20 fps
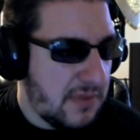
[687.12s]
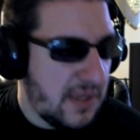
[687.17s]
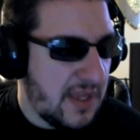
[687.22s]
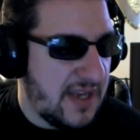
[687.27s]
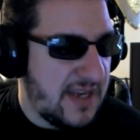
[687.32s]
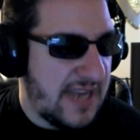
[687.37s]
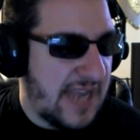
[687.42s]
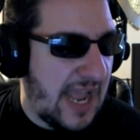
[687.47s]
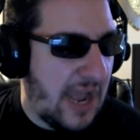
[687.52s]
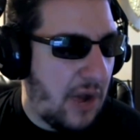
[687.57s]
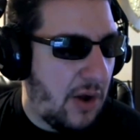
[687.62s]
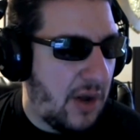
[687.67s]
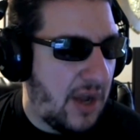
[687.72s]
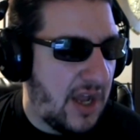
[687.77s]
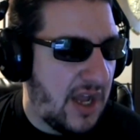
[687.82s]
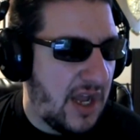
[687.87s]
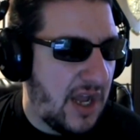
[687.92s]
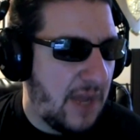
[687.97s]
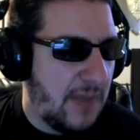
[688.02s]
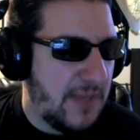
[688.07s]

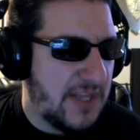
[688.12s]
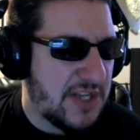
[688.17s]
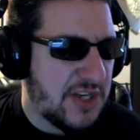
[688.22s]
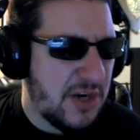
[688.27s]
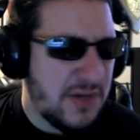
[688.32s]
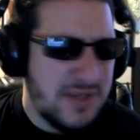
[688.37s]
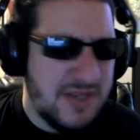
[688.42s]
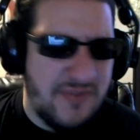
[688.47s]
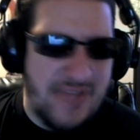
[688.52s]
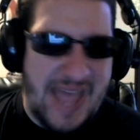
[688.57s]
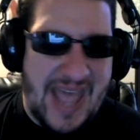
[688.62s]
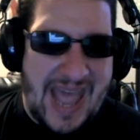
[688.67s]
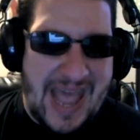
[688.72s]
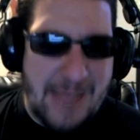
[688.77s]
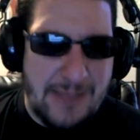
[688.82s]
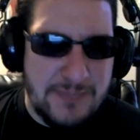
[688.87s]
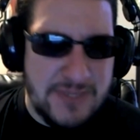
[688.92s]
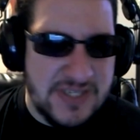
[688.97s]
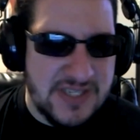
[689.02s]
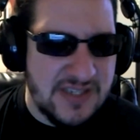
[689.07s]
Now, in terms of
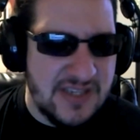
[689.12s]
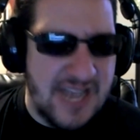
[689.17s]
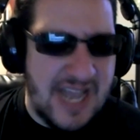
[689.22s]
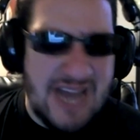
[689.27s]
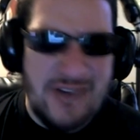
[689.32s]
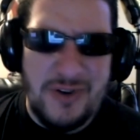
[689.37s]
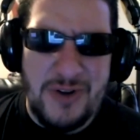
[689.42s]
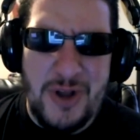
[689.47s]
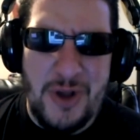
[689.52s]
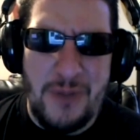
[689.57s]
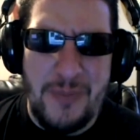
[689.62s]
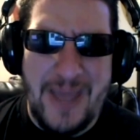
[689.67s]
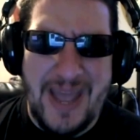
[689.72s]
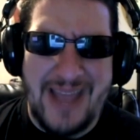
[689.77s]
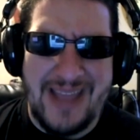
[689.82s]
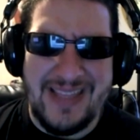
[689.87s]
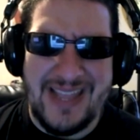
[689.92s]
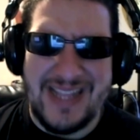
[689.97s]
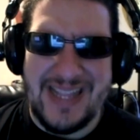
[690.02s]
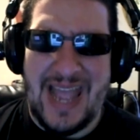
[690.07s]
apps, I don't know,
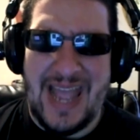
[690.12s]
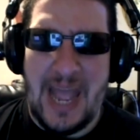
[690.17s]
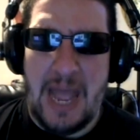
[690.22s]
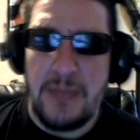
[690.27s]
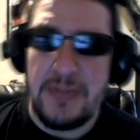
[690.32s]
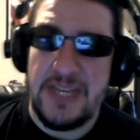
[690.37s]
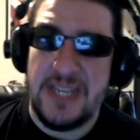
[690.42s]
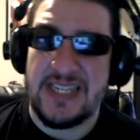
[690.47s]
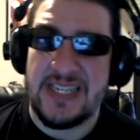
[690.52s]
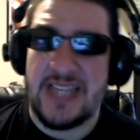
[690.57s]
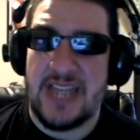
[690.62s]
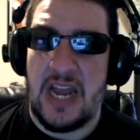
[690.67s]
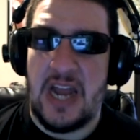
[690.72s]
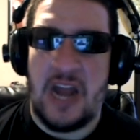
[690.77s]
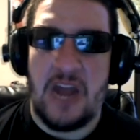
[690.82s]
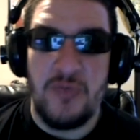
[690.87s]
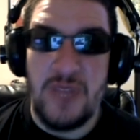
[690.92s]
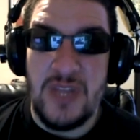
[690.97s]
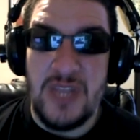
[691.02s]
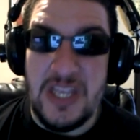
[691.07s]
man. Like, the apps thing is I
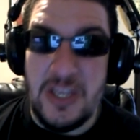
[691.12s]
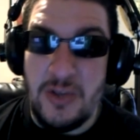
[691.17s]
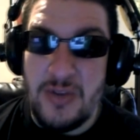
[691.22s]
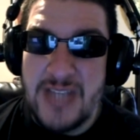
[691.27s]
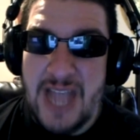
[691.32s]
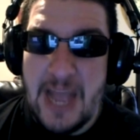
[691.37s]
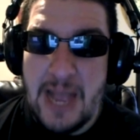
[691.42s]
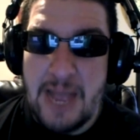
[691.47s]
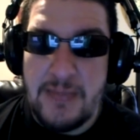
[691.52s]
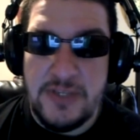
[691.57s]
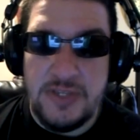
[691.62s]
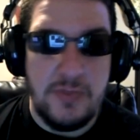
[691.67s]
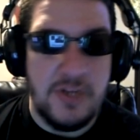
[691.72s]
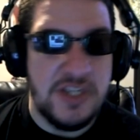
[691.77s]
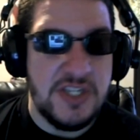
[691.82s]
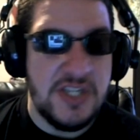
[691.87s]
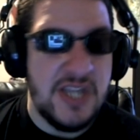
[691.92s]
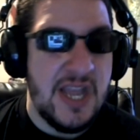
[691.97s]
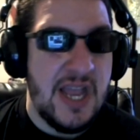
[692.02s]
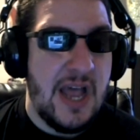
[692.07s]
don't really use apps too
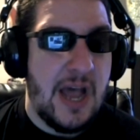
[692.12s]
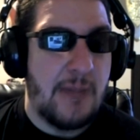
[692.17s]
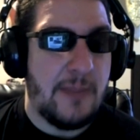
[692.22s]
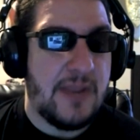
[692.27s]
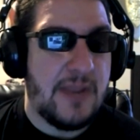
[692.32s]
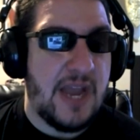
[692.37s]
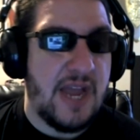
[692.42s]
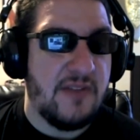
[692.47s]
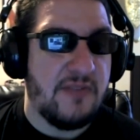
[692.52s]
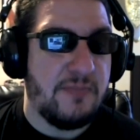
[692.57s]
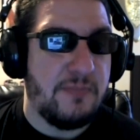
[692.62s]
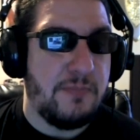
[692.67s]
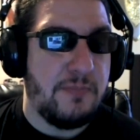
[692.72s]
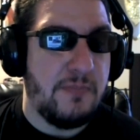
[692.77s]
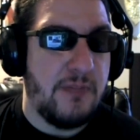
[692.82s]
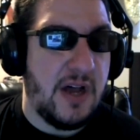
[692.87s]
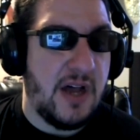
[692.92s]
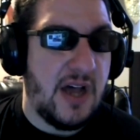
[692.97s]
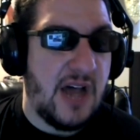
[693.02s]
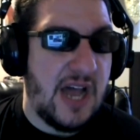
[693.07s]
much.
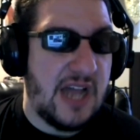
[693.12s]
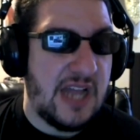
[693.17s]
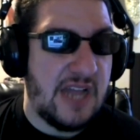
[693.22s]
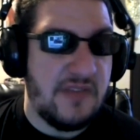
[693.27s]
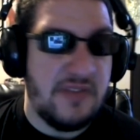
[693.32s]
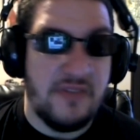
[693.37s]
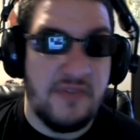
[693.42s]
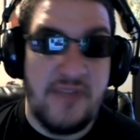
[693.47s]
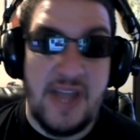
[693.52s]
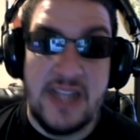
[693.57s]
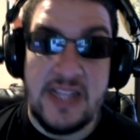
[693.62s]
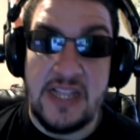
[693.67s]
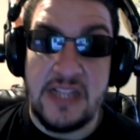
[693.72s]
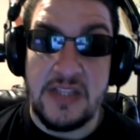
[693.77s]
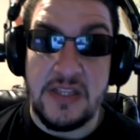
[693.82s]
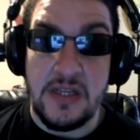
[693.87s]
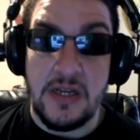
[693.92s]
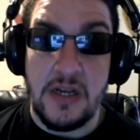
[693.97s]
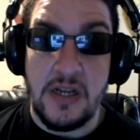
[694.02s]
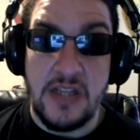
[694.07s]
I love the fact
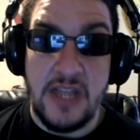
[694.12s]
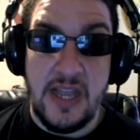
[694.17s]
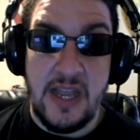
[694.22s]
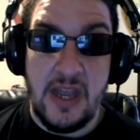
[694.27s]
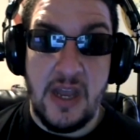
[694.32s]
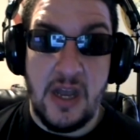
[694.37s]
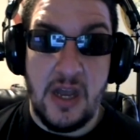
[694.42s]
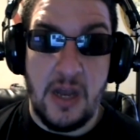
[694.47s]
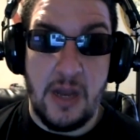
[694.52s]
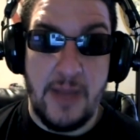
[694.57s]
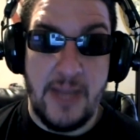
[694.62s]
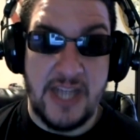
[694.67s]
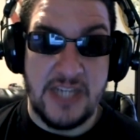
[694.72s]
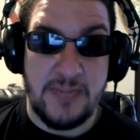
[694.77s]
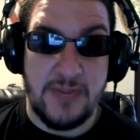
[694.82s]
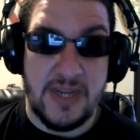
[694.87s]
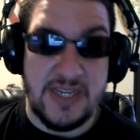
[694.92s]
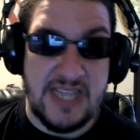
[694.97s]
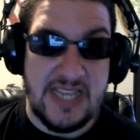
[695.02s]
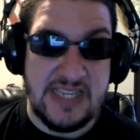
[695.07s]
that the
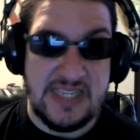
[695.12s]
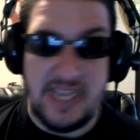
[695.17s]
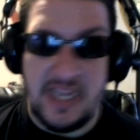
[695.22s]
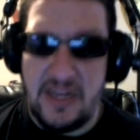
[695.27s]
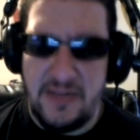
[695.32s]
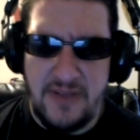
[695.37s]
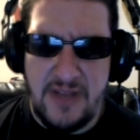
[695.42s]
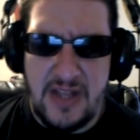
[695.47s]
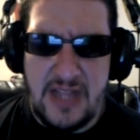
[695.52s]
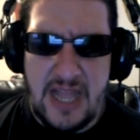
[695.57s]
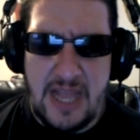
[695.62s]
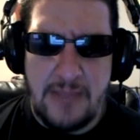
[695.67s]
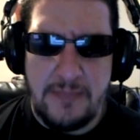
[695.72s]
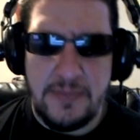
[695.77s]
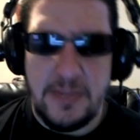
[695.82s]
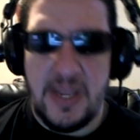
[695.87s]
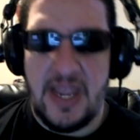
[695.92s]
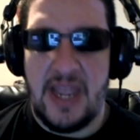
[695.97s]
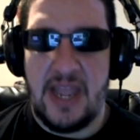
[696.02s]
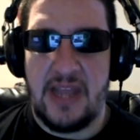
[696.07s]
Xbox has the NFL
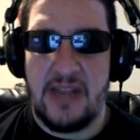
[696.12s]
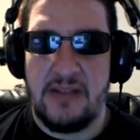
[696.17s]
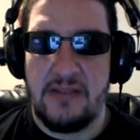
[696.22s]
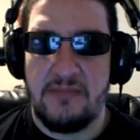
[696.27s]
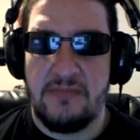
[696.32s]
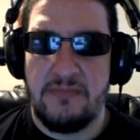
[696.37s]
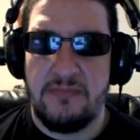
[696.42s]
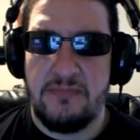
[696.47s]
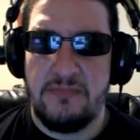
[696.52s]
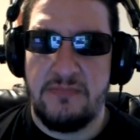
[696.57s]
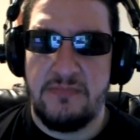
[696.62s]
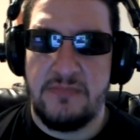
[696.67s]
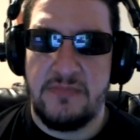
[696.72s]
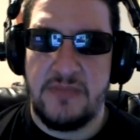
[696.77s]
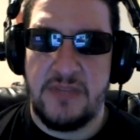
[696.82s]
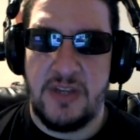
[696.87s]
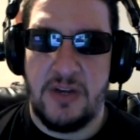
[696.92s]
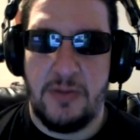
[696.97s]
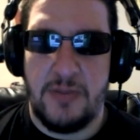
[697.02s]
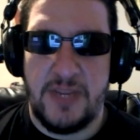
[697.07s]
app, and,
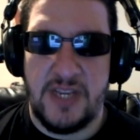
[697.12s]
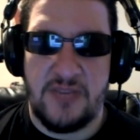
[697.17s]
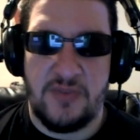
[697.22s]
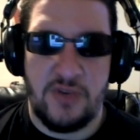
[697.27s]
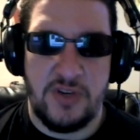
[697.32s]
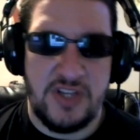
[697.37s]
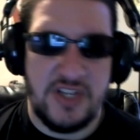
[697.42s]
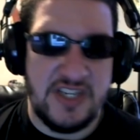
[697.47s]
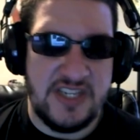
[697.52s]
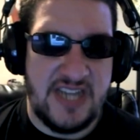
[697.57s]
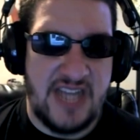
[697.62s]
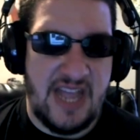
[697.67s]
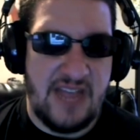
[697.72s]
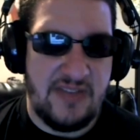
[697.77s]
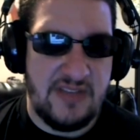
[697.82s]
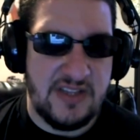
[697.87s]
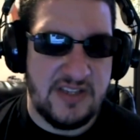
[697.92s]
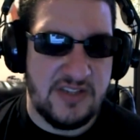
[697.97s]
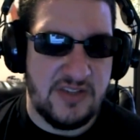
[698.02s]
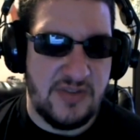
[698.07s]
PS4 doesn't
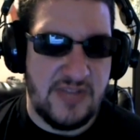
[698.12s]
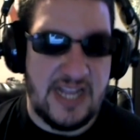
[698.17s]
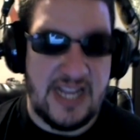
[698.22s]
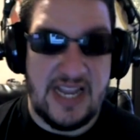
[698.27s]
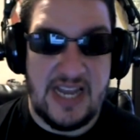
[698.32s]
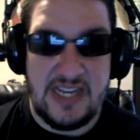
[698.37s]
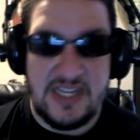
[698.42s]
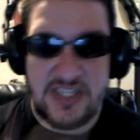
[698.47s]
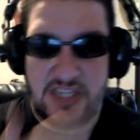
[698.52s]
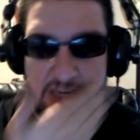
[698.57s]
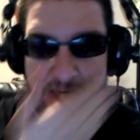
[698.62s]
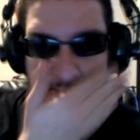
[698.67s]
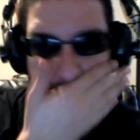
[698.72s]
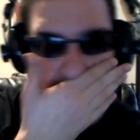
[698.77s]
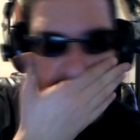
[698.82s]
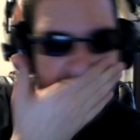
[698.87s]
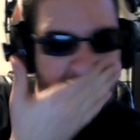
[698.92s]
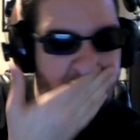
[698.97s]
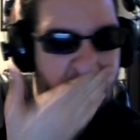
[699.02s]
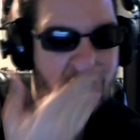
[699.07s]
have it, so that kind of sucks. But
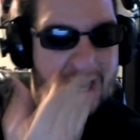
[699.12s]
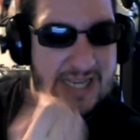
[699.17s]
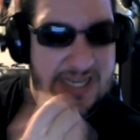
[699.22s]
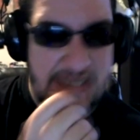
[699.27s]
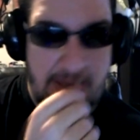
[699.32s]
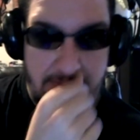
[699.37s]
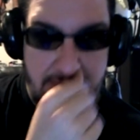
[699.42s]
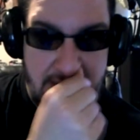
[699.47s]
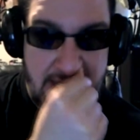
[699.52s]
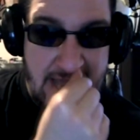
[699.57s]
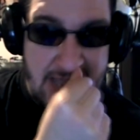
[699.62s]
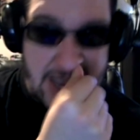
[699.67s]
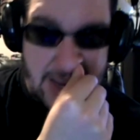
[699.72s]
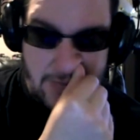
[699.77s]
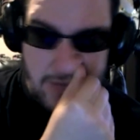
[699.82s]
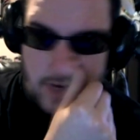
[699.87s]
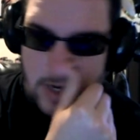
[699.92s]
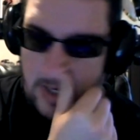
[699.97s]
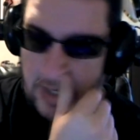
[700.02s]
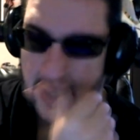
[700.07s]
PS4 has
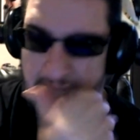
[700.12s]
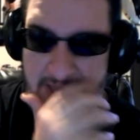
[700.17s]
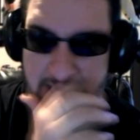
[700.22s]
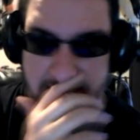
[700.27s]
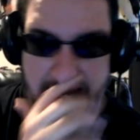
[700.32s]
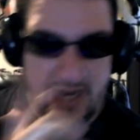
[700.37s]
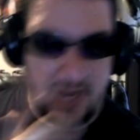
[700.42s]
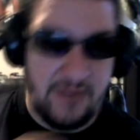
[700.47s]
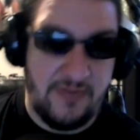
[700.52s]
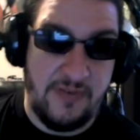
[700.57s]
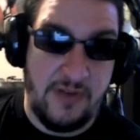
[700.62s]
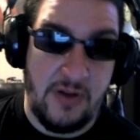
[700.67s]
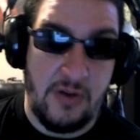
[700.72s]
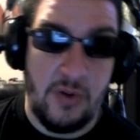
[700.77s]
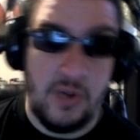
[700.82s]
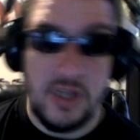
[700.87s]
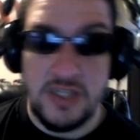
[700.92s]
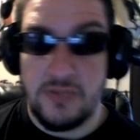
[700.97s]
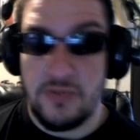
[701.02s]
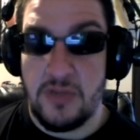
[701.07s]
NBA, but I like NFL
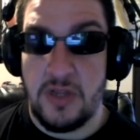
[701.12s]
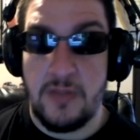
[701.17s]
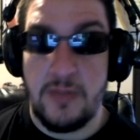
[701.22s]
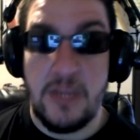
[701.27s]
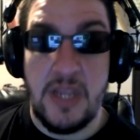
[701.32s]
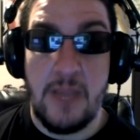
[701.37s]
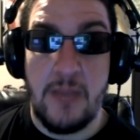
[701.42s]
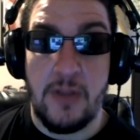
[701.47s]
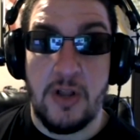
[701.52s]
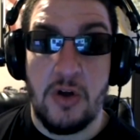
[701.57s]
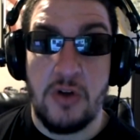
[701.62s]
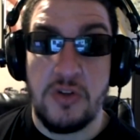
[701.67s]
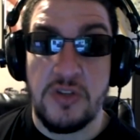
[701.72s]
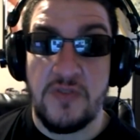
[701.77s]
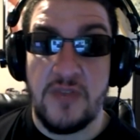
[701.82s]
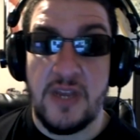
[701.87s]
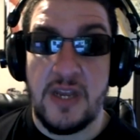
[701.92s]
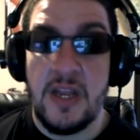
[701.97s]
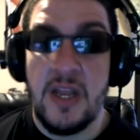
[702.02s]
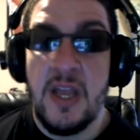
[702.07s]
watching my NBA. I'm a Colts fan.